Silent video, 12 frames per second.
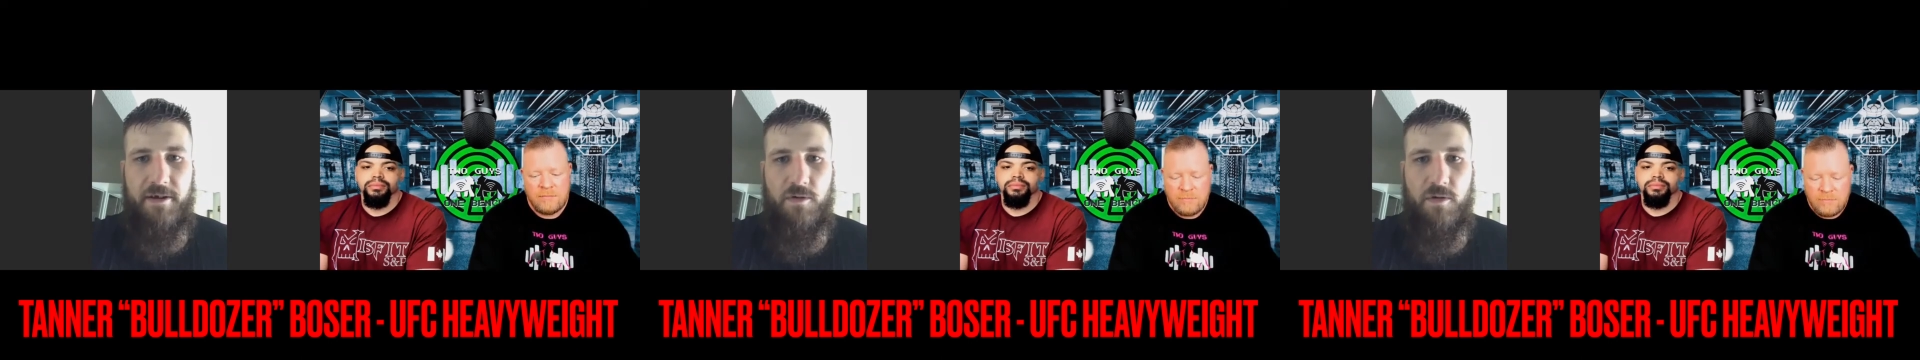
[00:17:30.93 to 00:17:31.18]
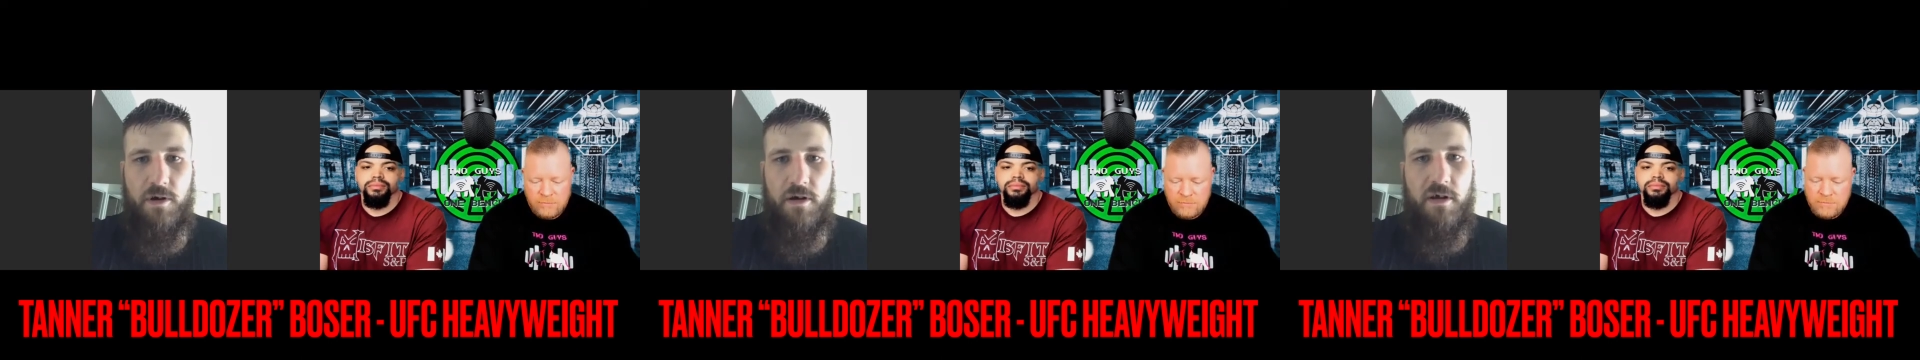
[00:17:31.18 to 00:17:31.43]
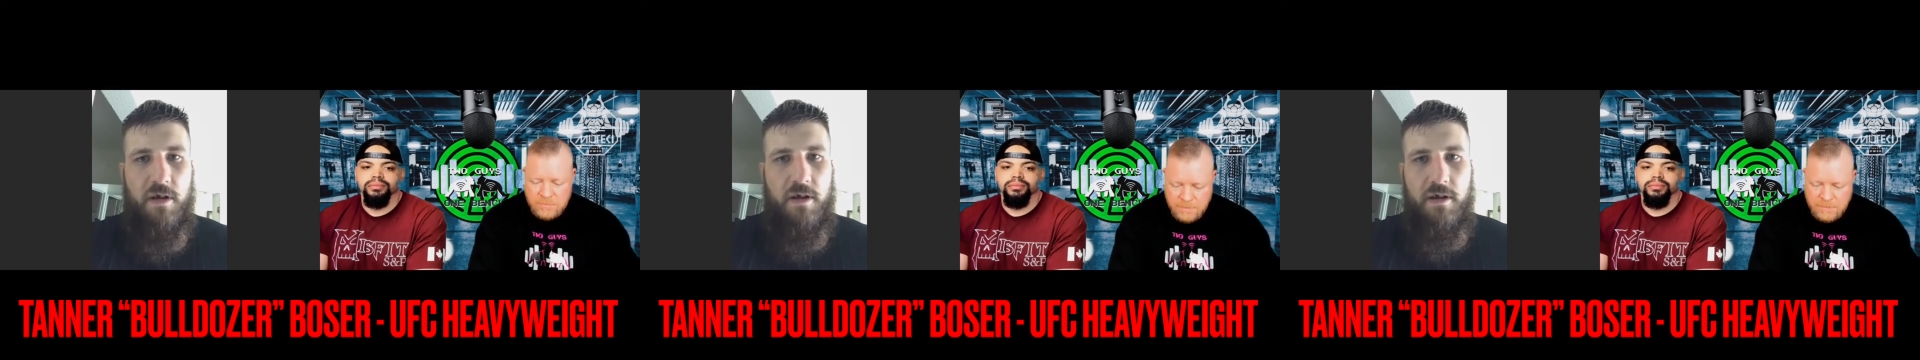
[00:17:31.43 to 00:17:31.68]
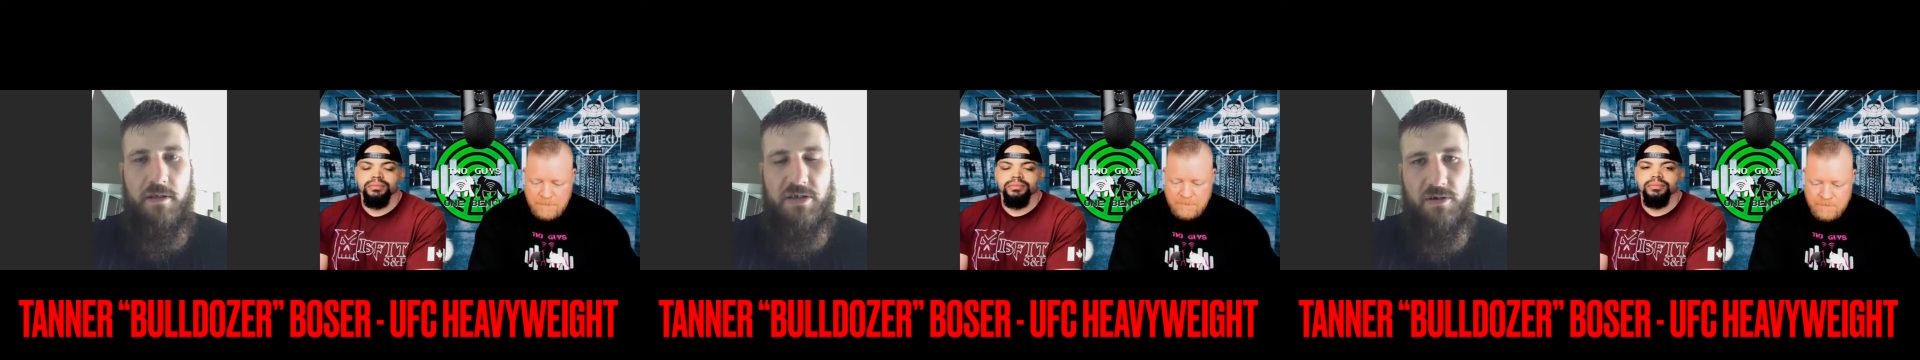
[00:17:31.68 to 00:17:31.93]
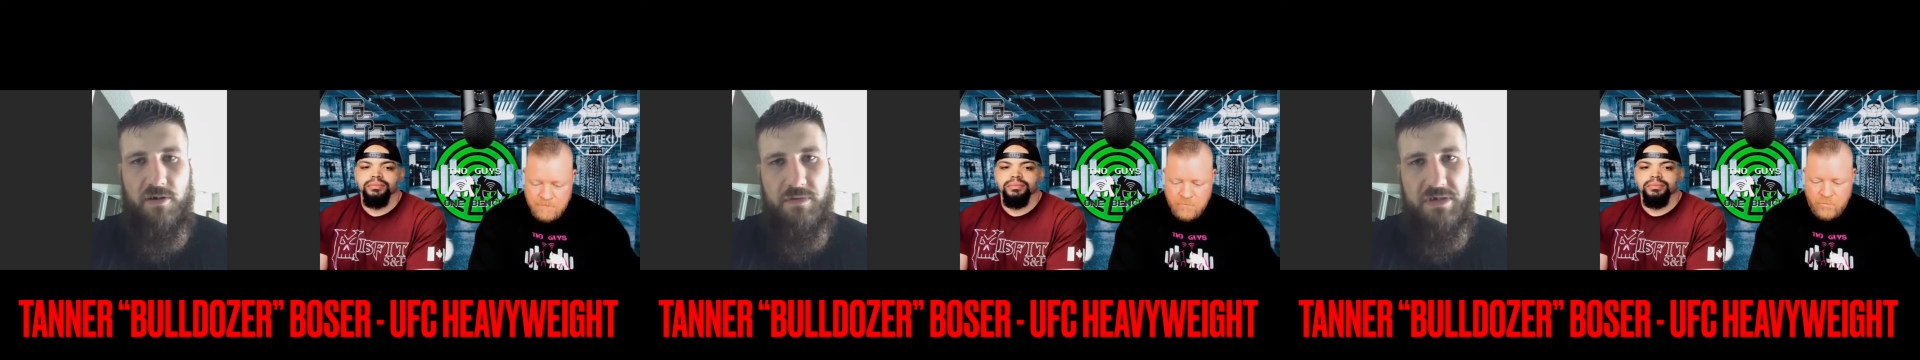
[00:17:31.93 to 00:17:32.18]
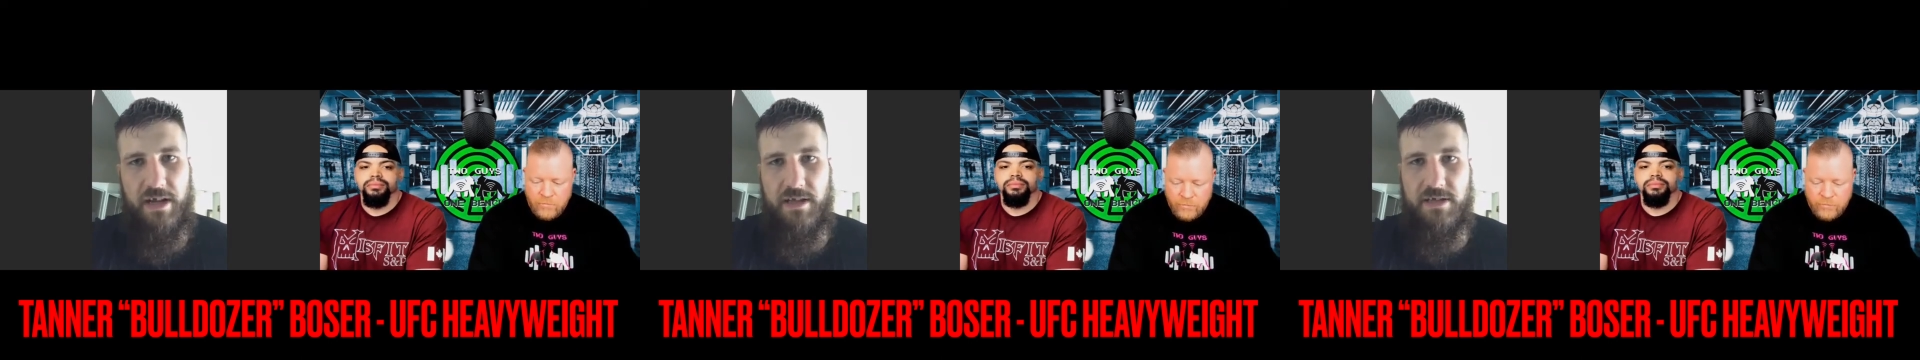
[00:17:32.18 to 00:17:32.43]
Speaker 1: or
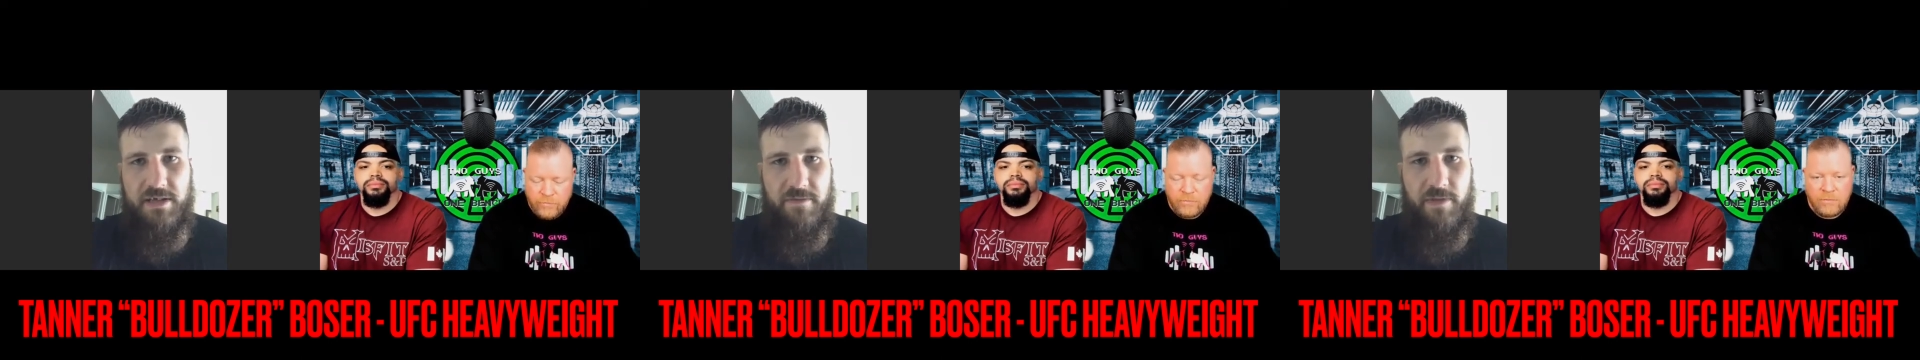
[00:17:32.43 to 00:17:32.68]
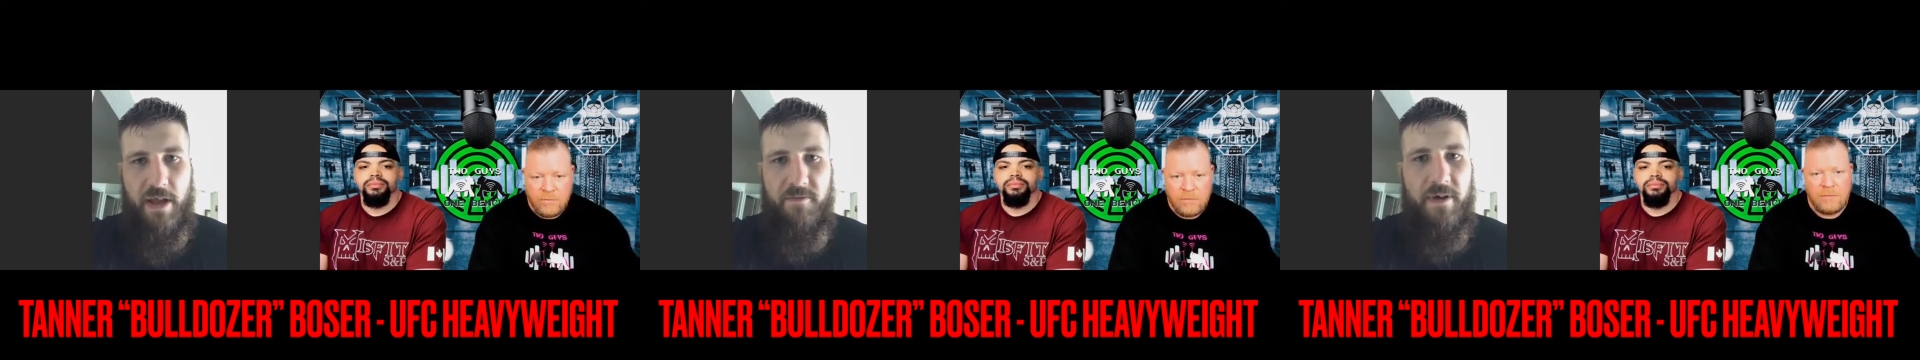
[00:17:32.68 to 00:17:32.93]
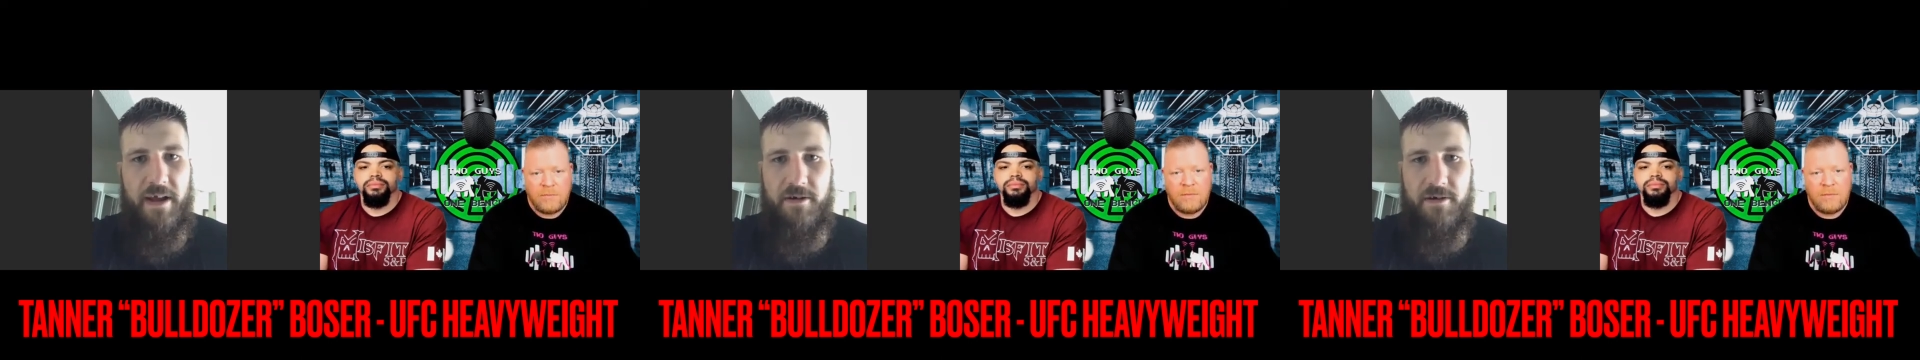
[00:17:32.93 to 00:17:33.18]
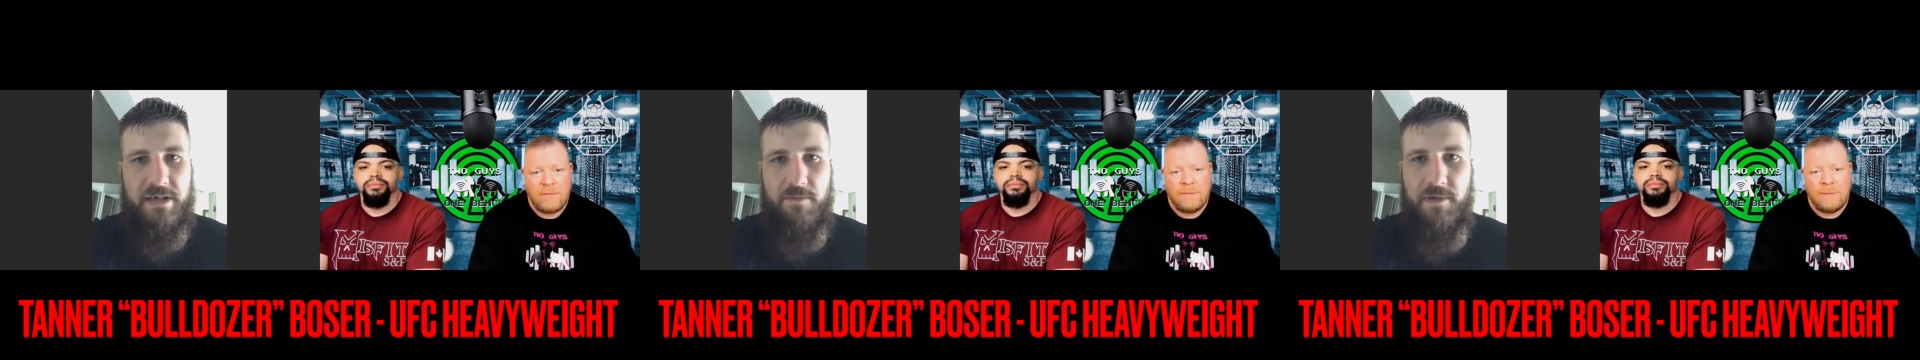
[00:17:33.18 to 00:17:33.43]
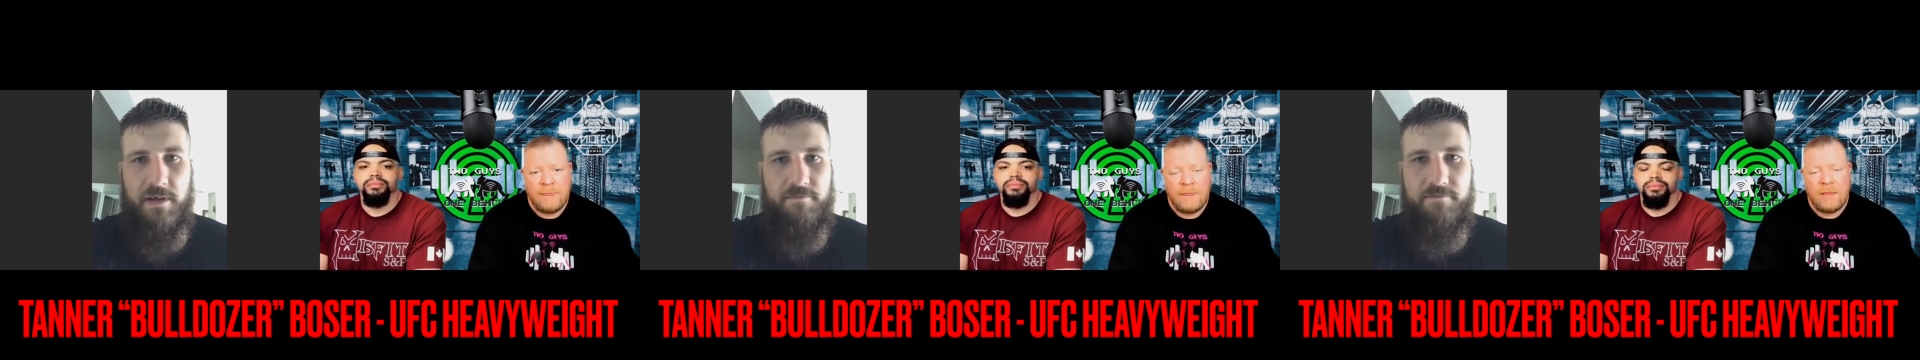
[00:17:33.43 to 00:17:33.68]
circumstances of that fight or something